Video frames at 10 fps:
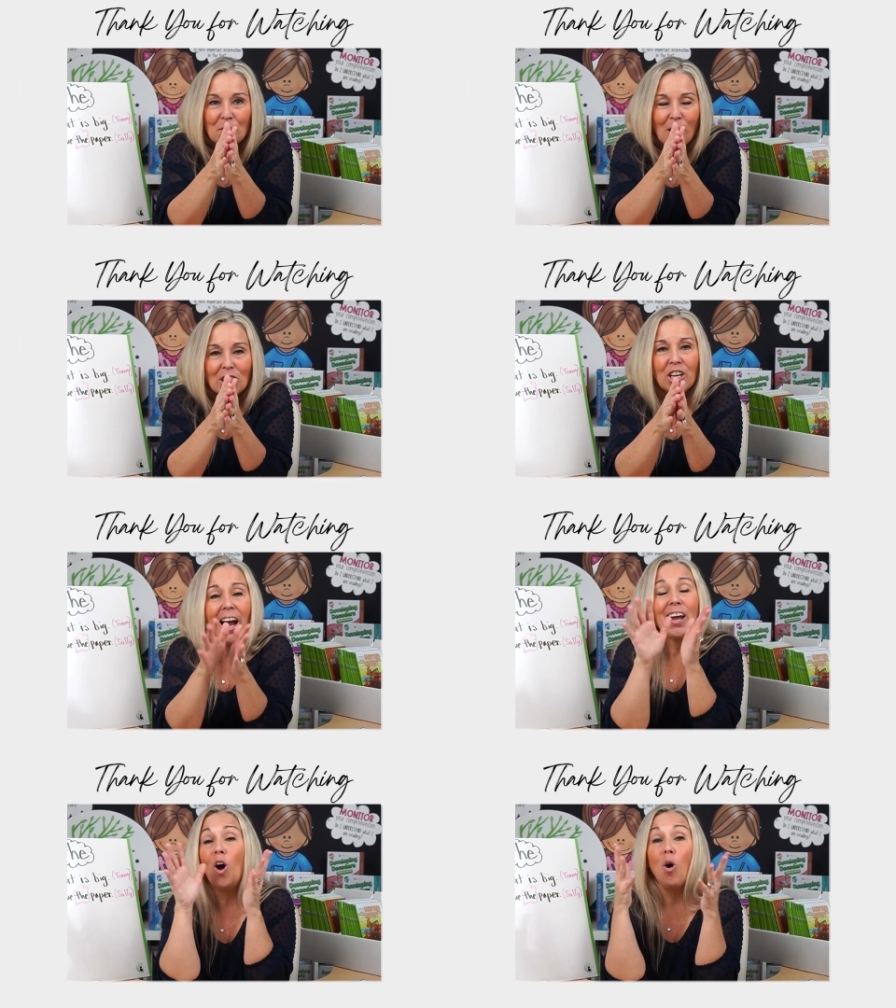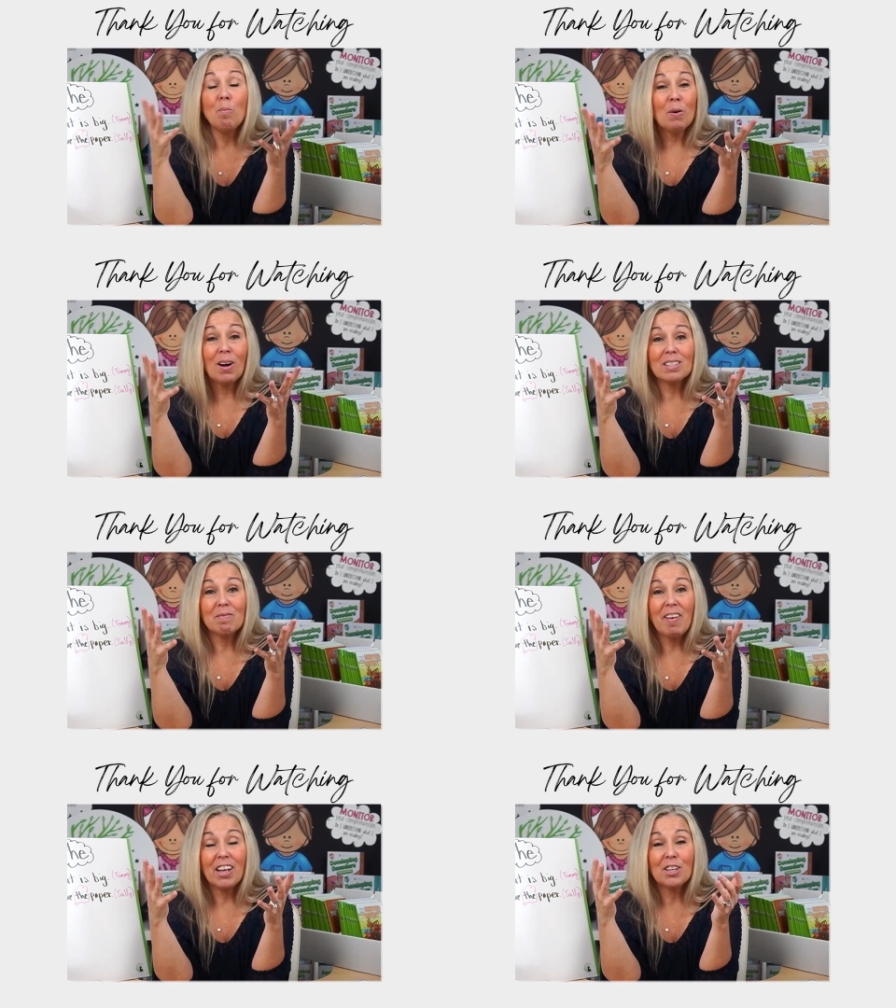for watching. I hope you got some
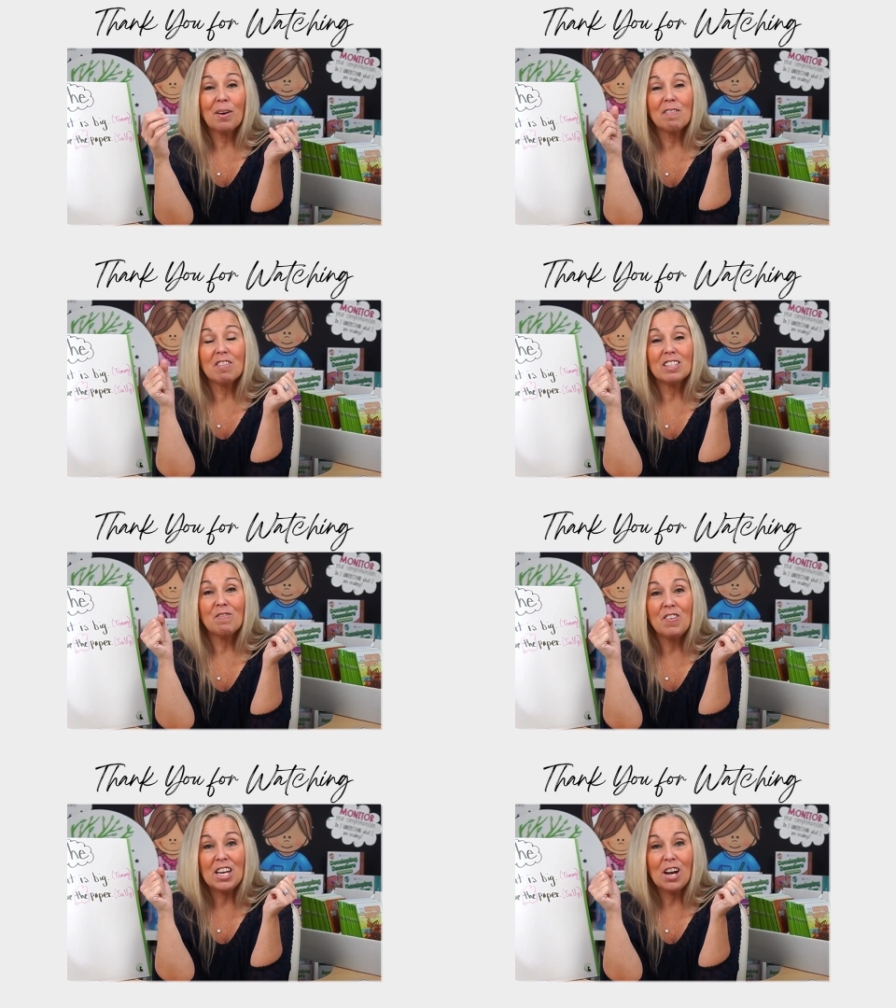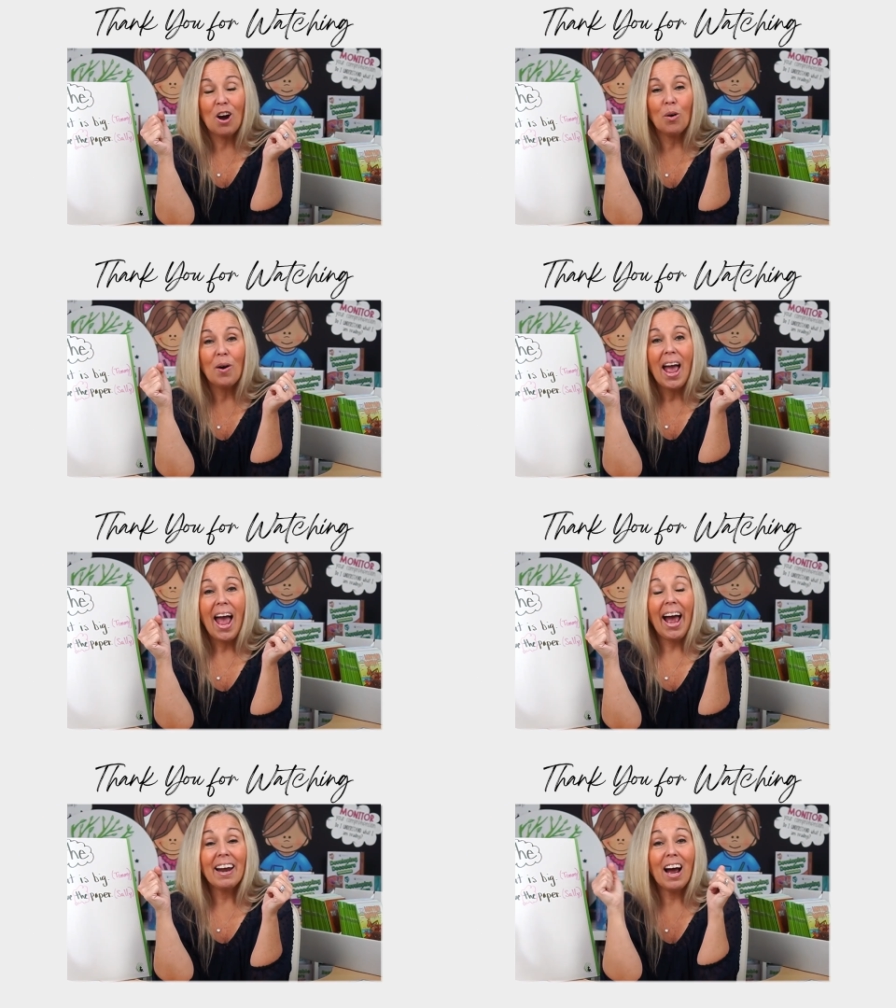value out of this video,
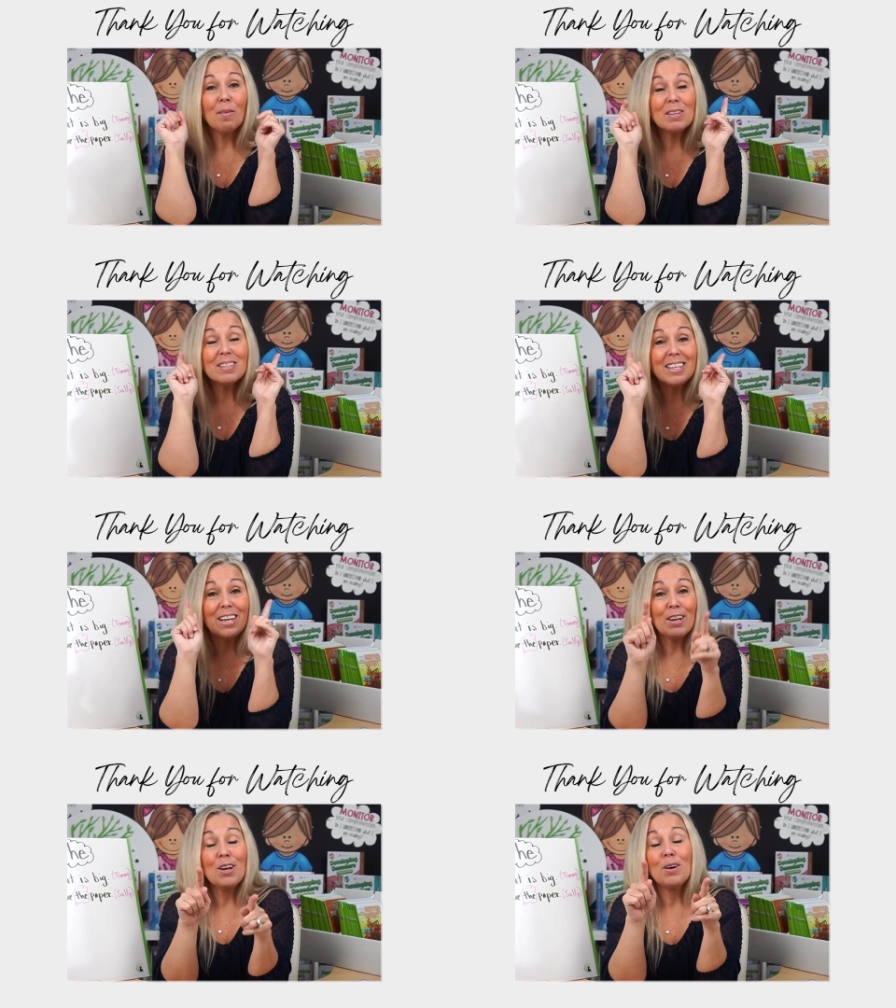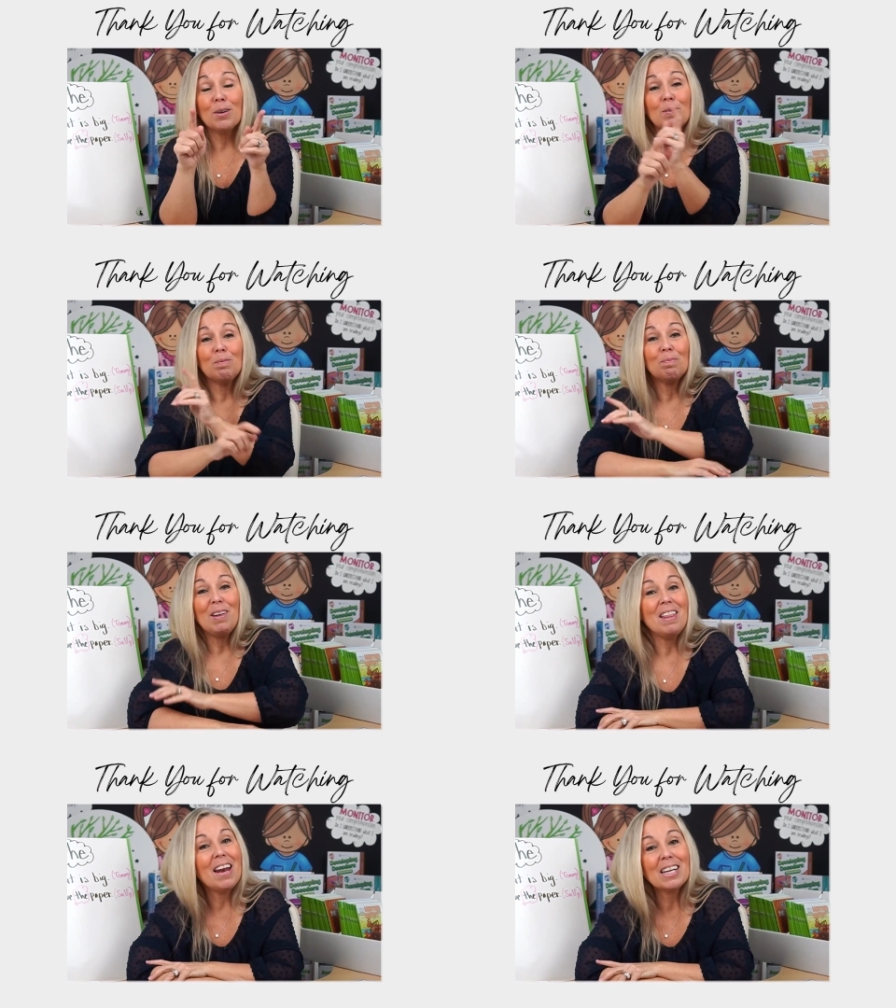and I will see you
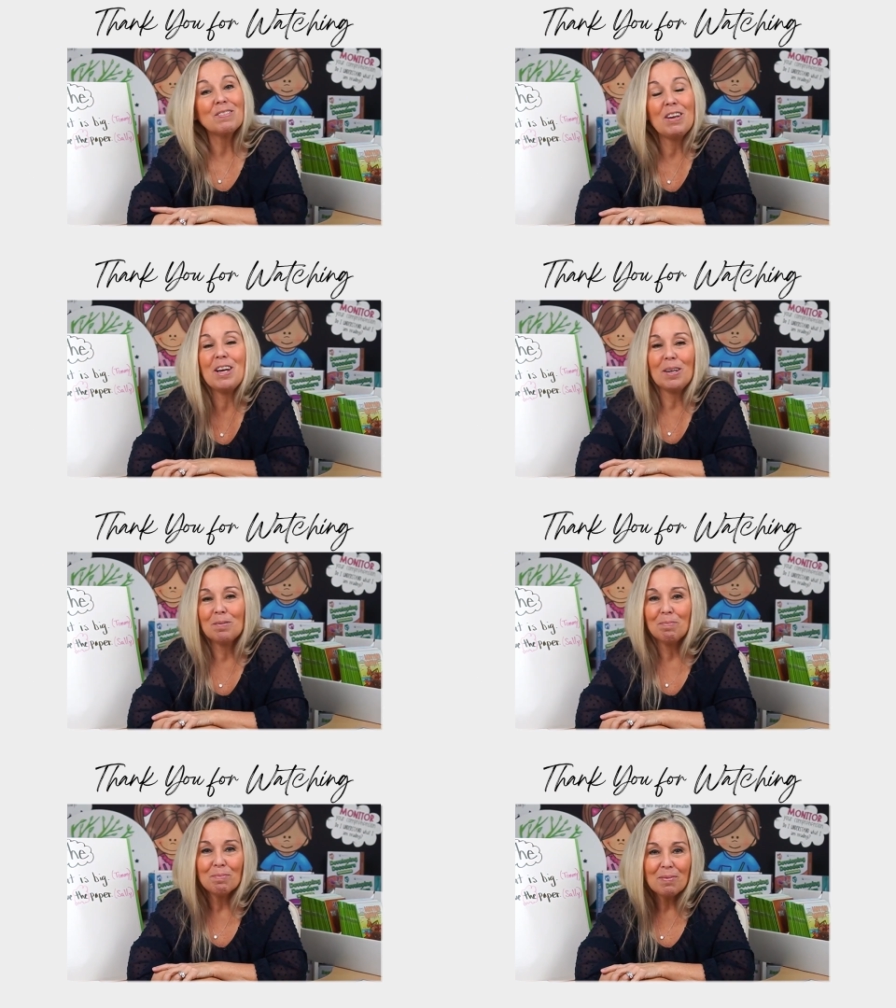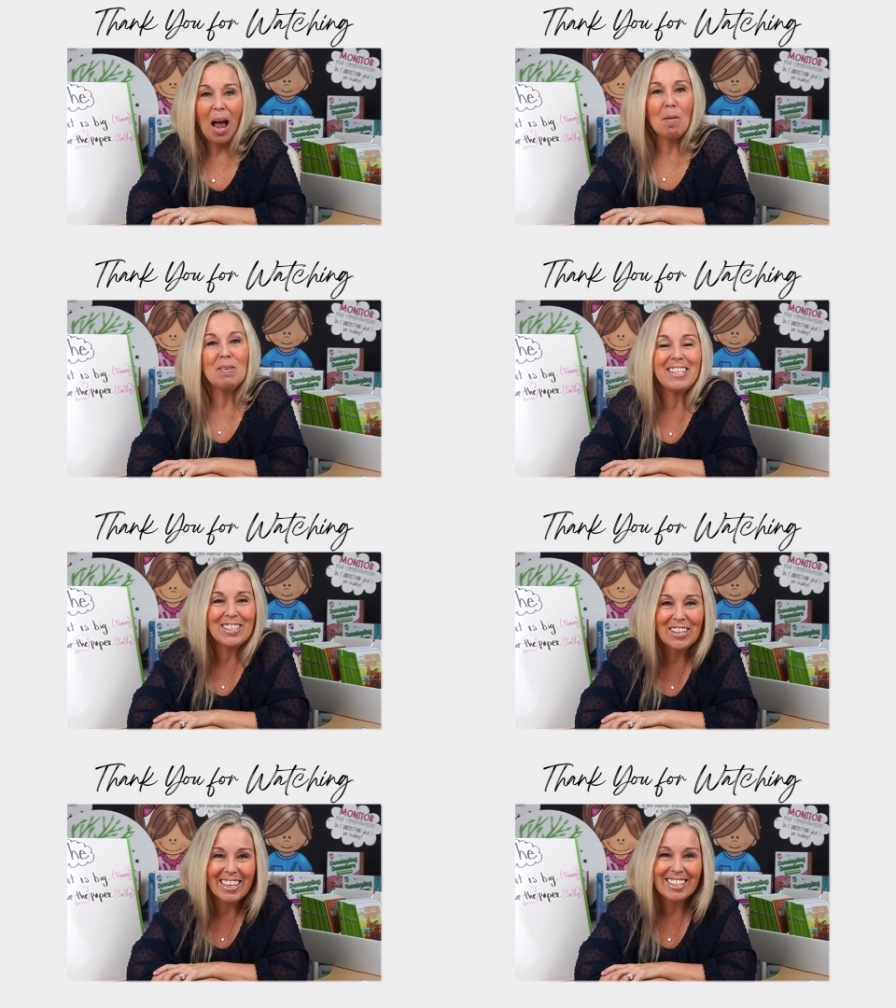in the next video. Happy
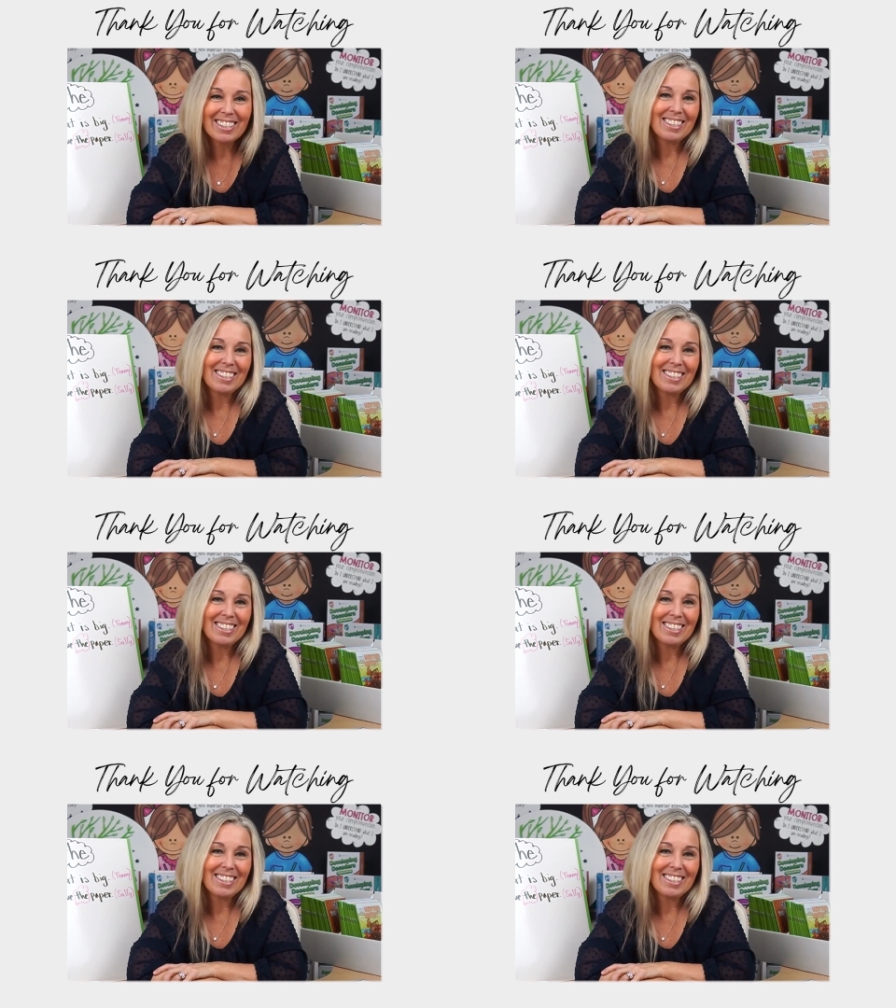teaching.